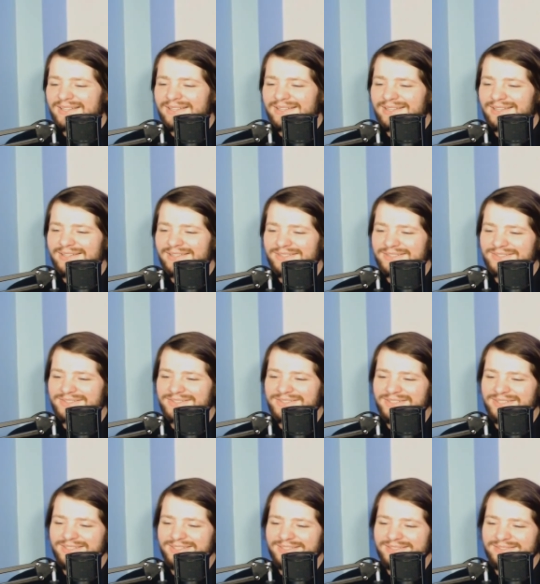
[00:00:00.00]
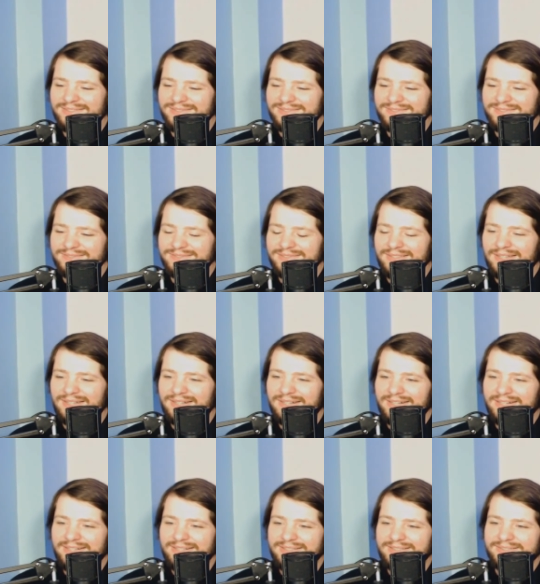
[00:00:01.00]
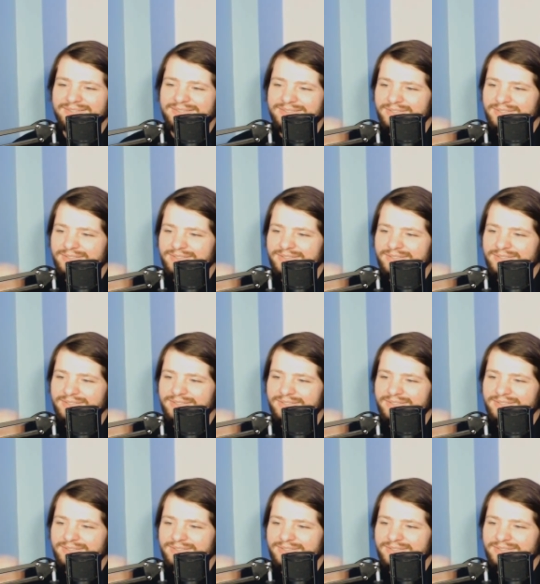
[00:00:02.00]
Oh, shit. All right, so,